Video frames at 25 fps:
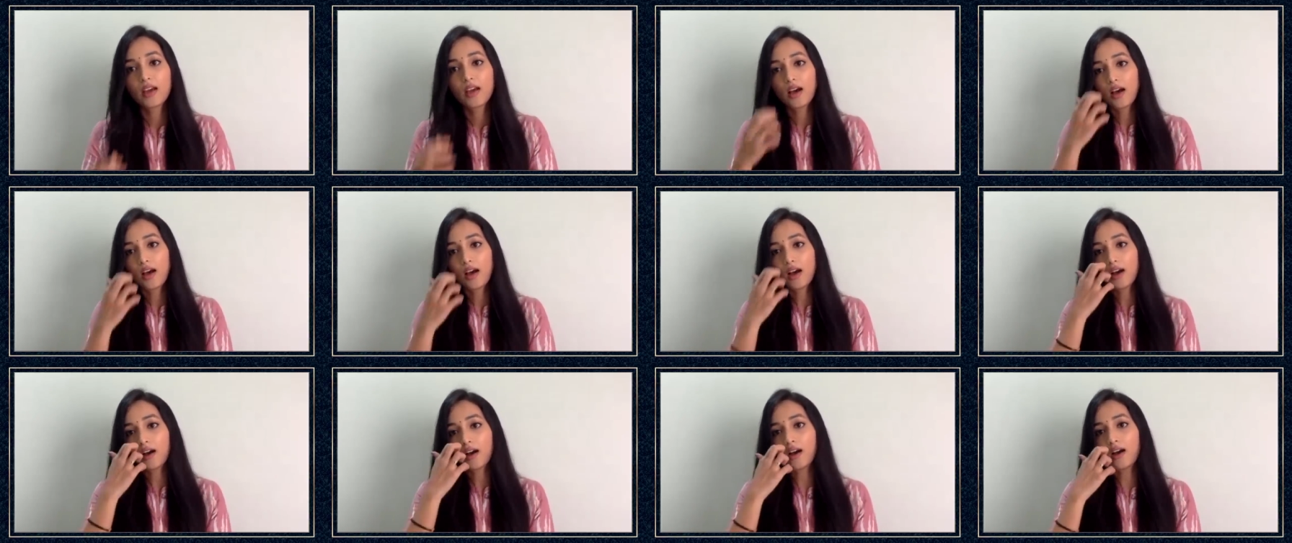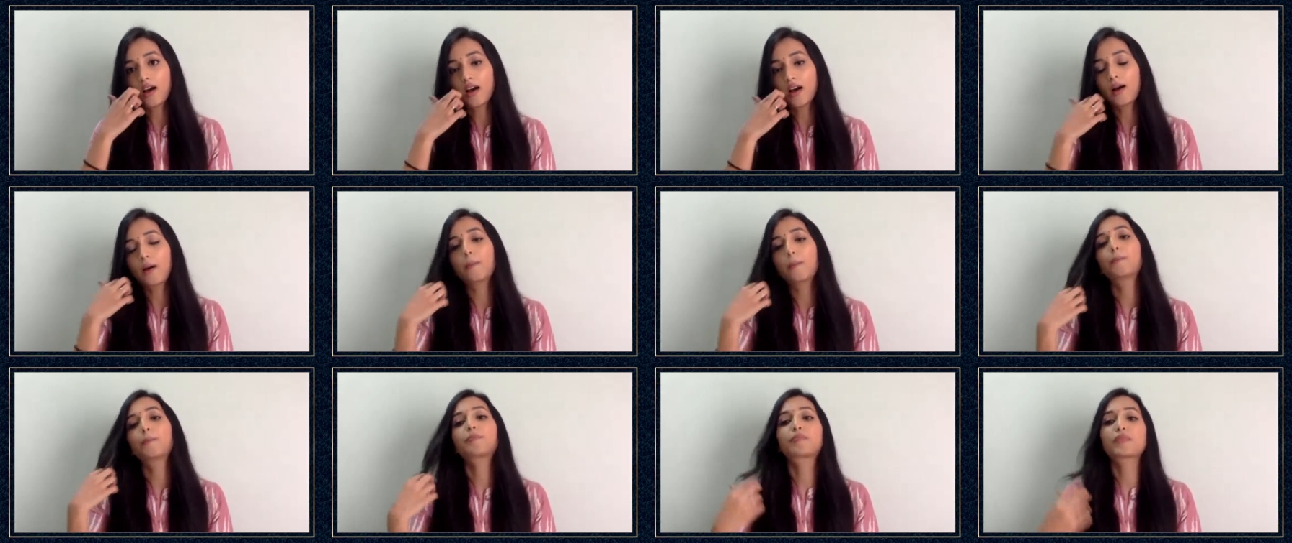
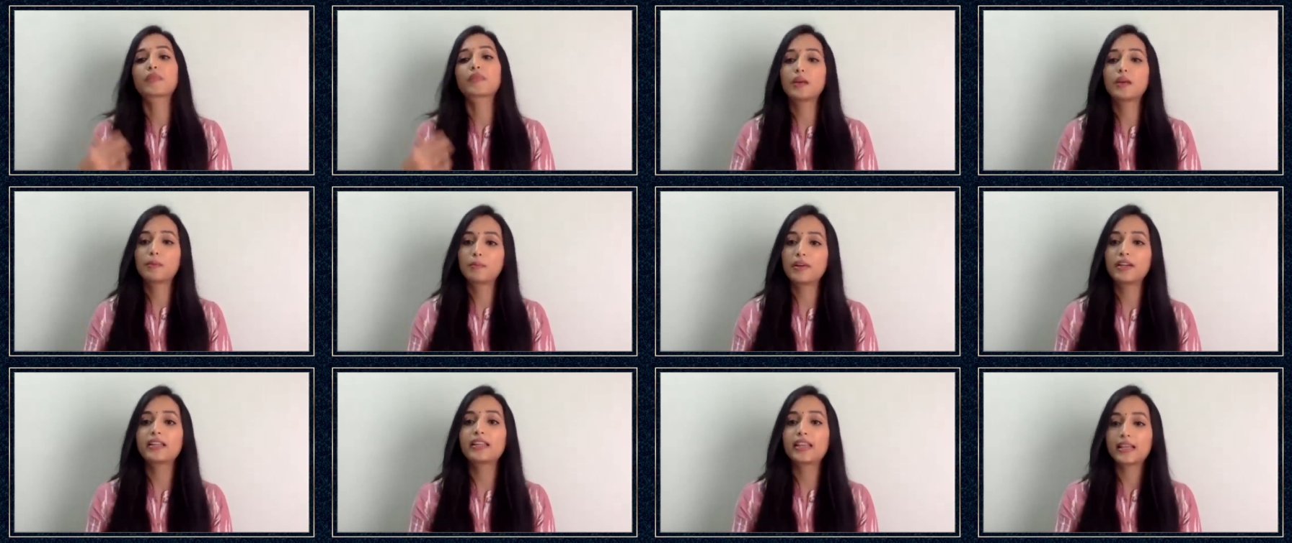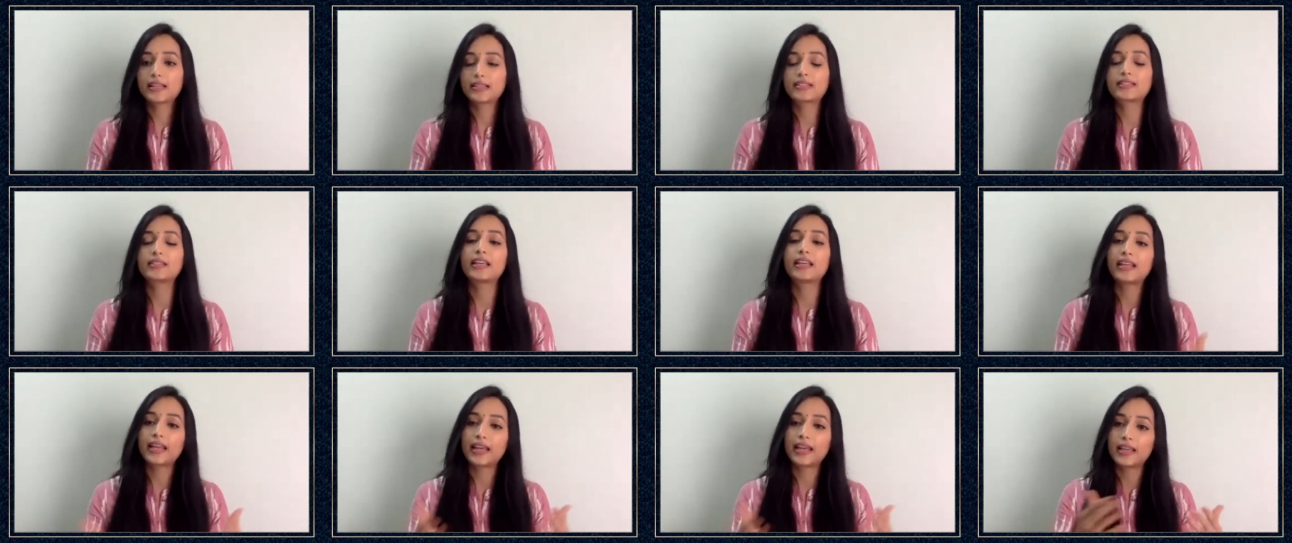Uh, but yes,
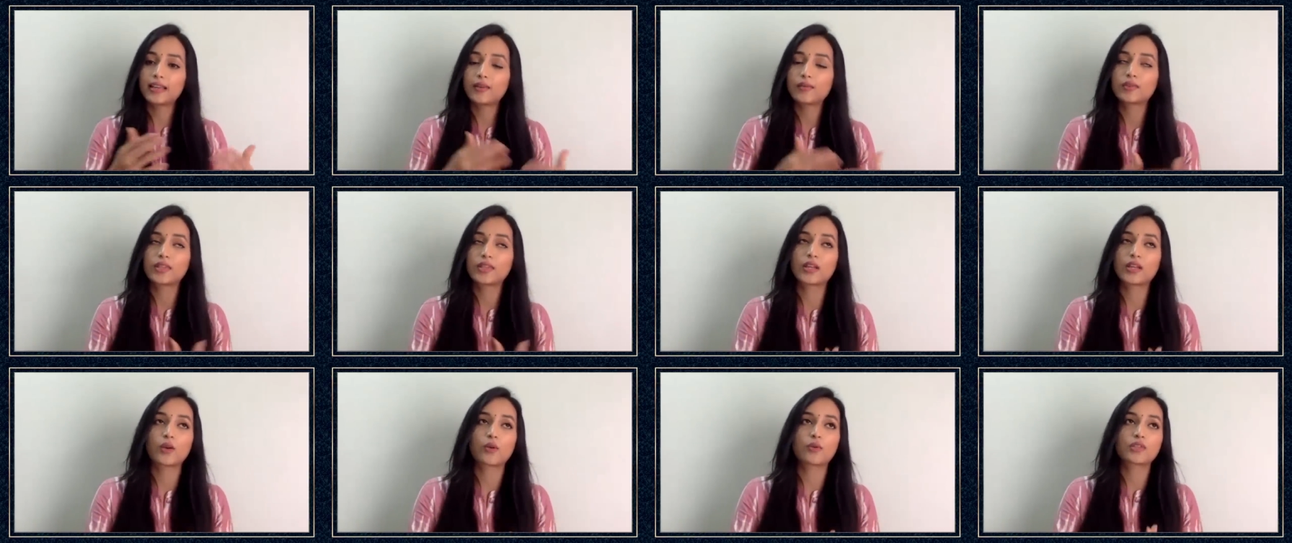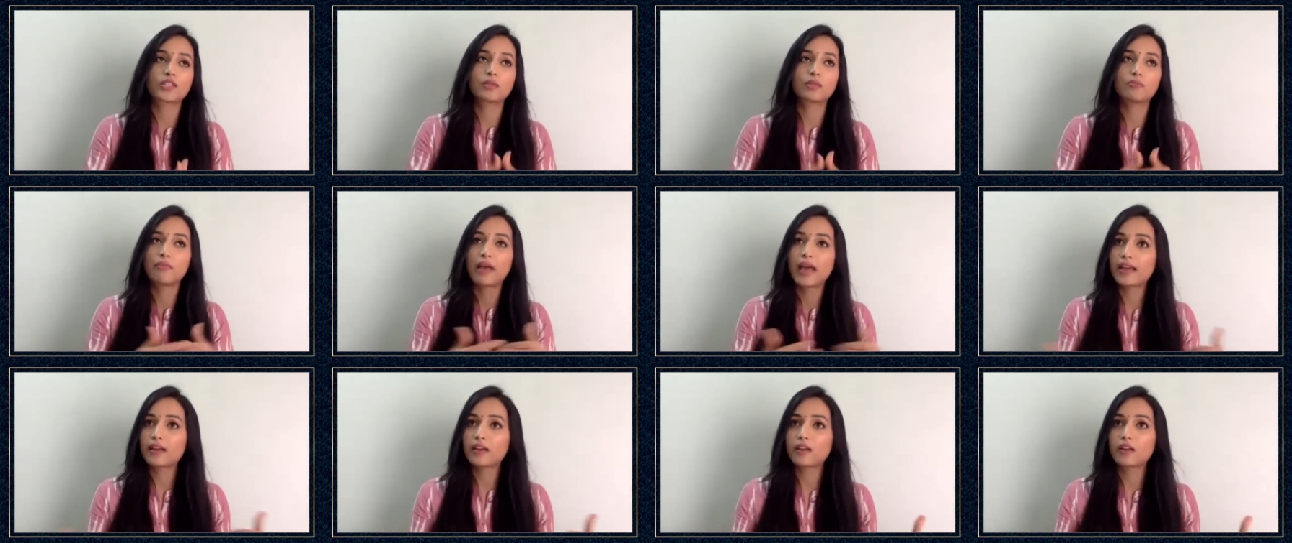then I then I was in
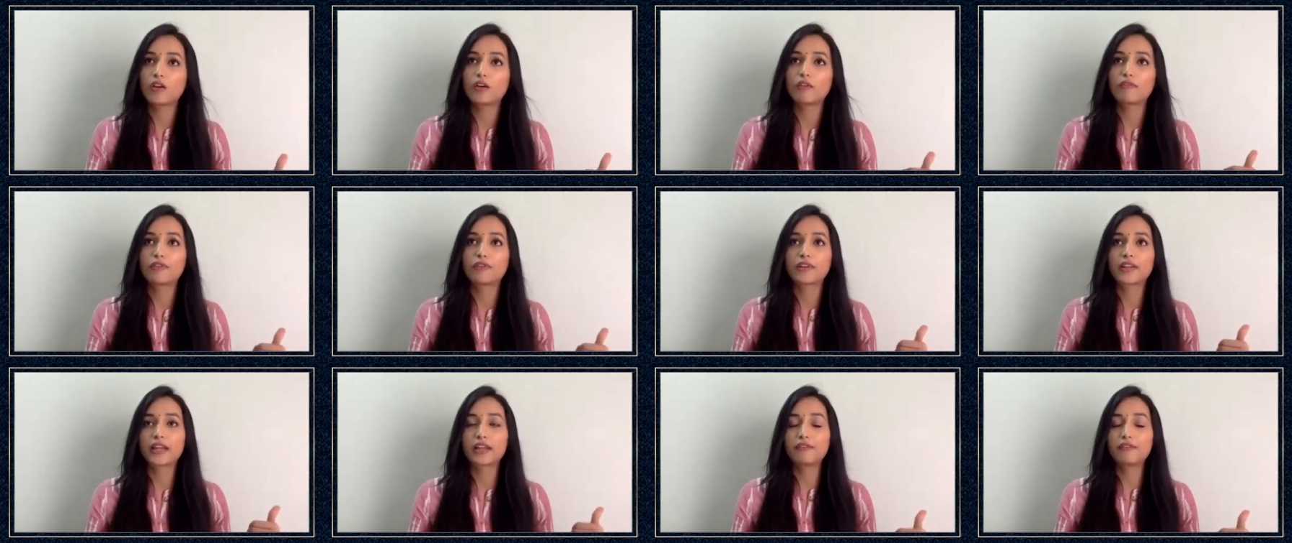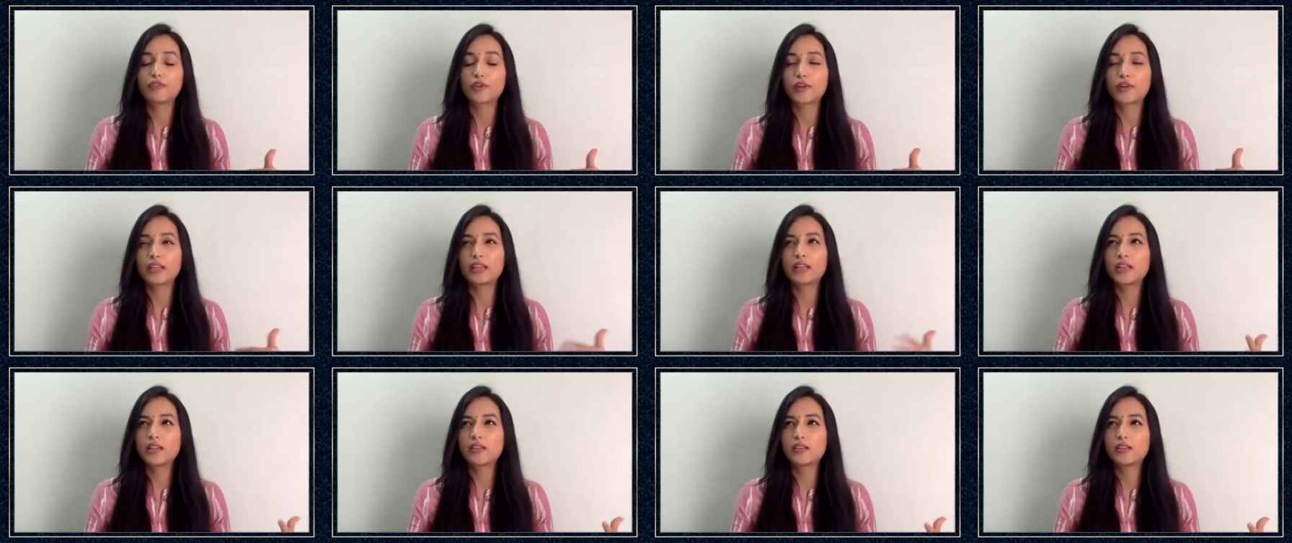Mangalore for ten,
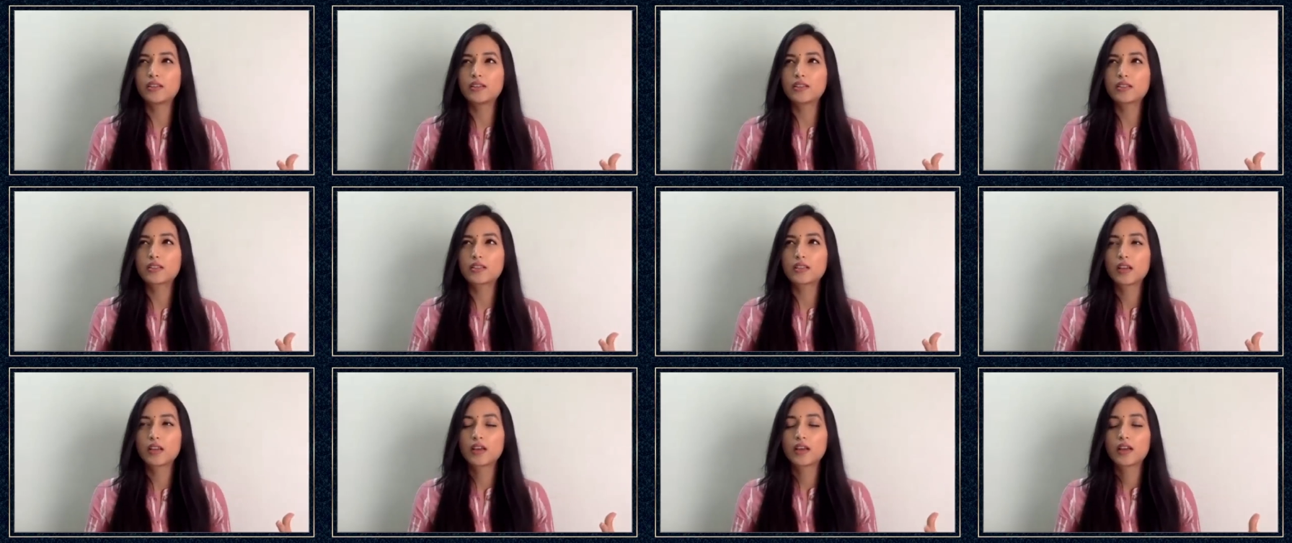fourteen years.